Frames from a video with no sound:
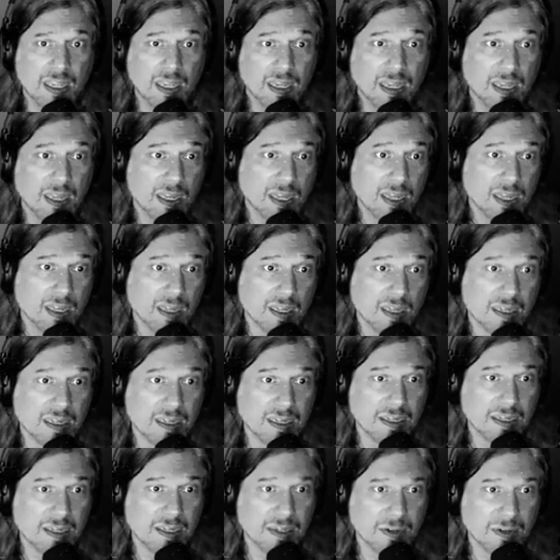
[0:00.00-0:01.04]
Oh,
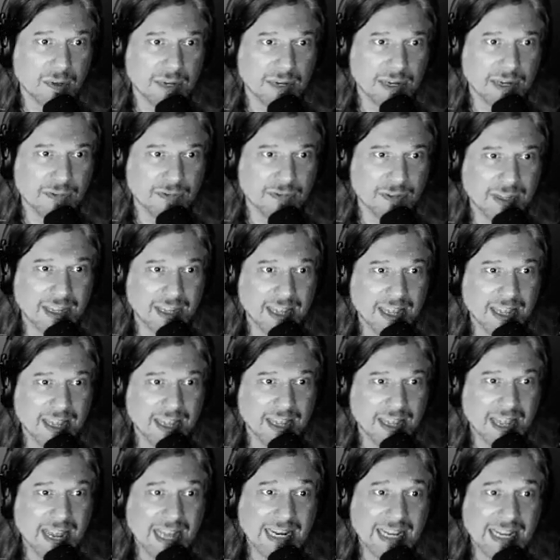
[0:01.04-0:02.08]
good grief.
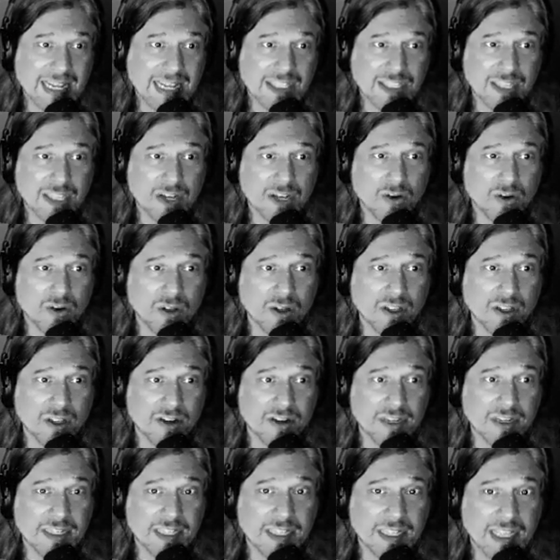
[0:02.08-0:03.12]
And I guess the
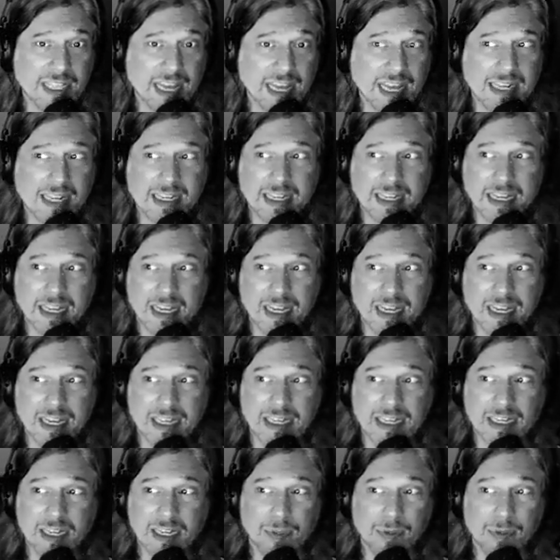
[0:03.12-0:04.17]
corollary to that,
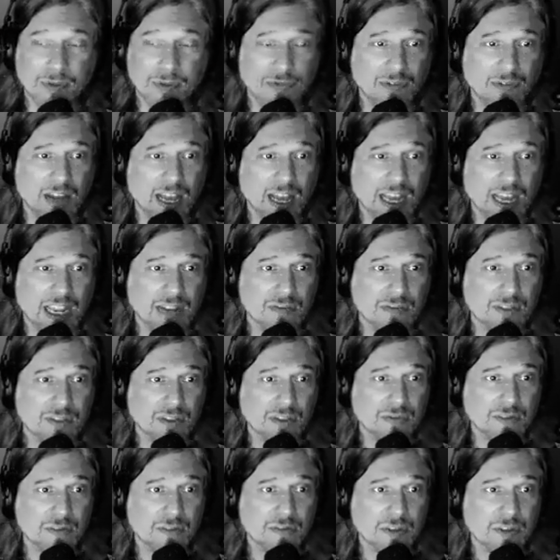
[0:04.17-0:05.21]
number 5 in
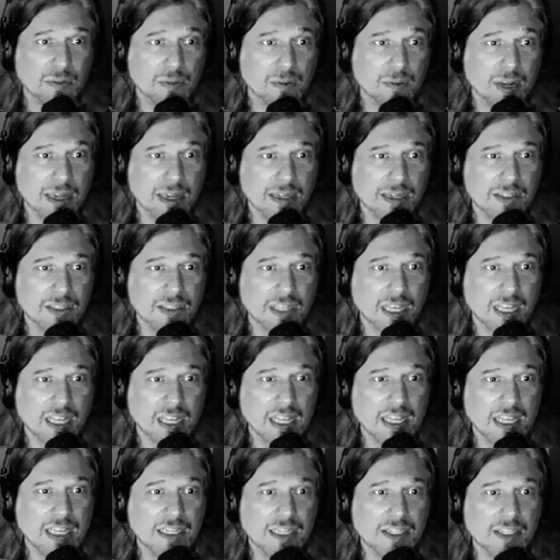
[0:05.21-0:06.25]
the 50 ways,
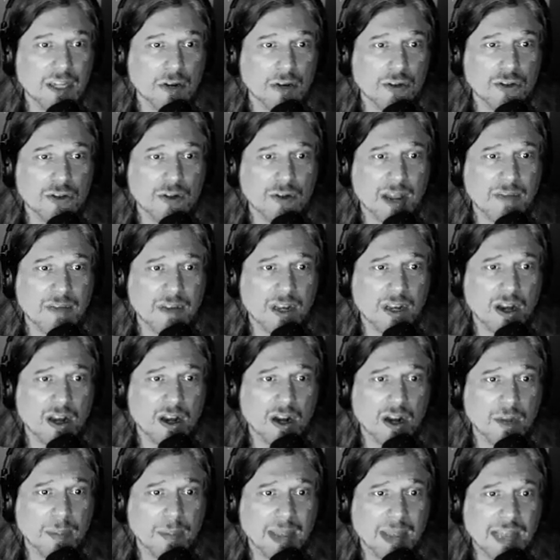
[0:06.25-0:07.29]
don't drive a
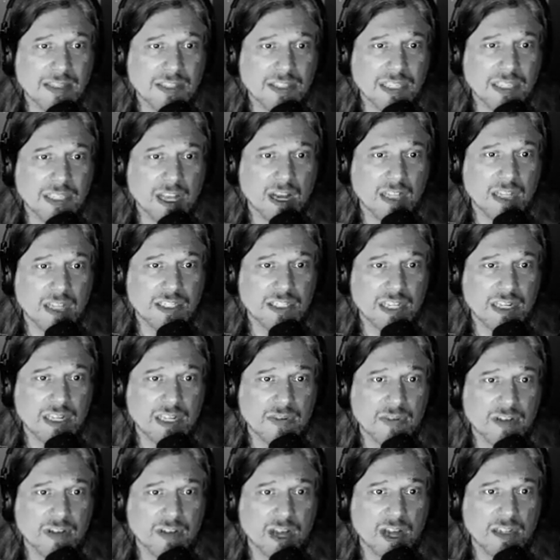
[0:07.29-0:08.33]
car past the onset
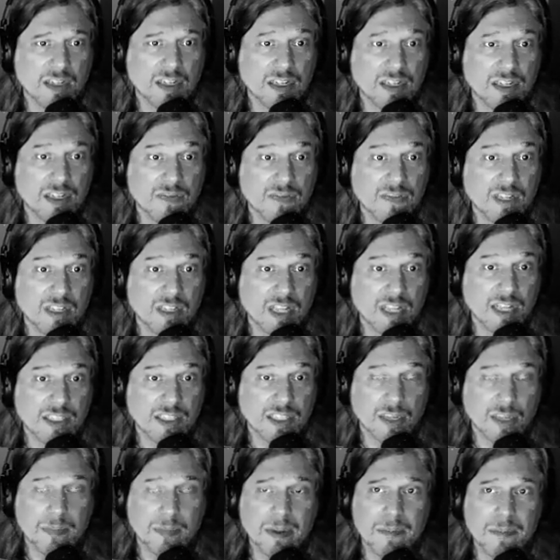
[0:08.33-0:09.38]
of cognitive decline.
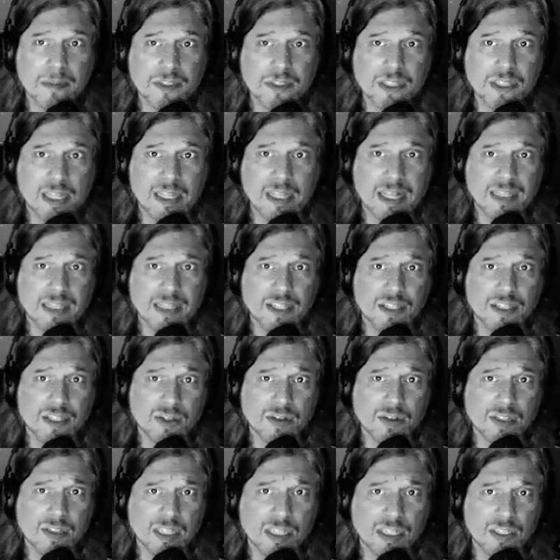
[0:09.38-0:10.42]
Some people say that's as
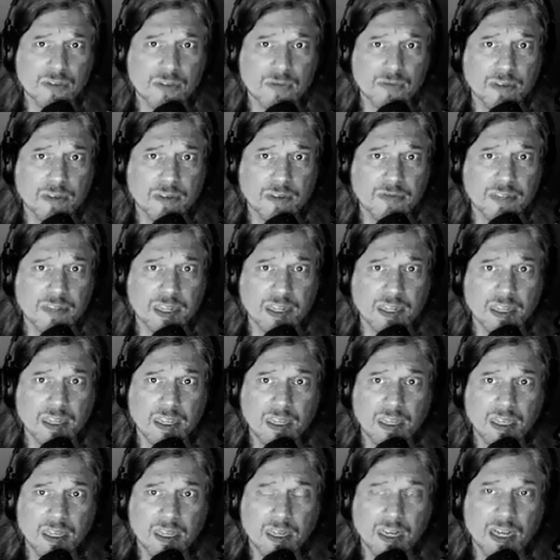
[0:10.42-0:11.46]
early as 50.
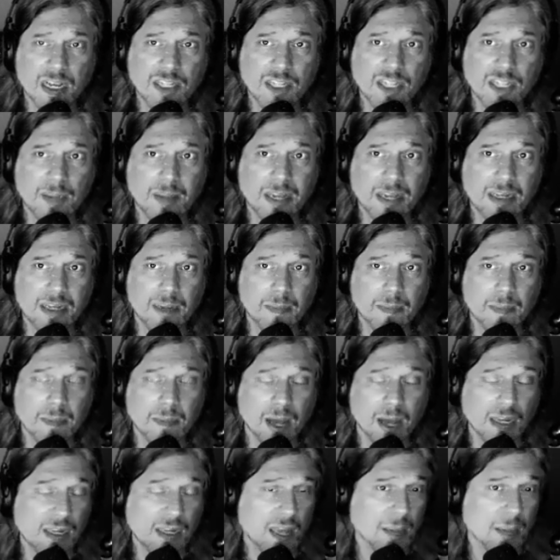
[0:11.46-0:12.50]
Gosh, I might
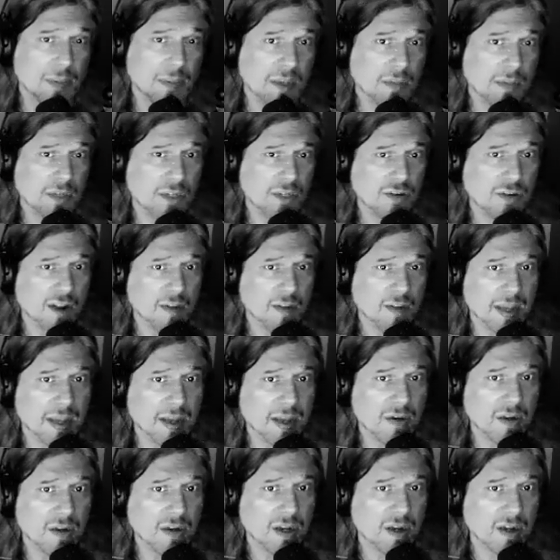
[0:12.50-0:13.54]
not be able to drive my
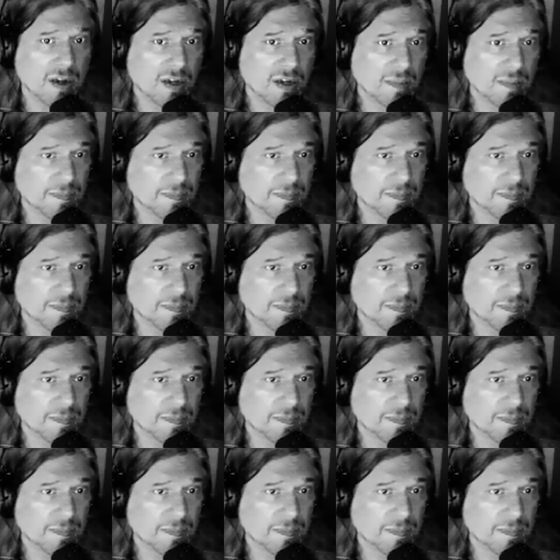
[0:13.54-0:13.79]
own car.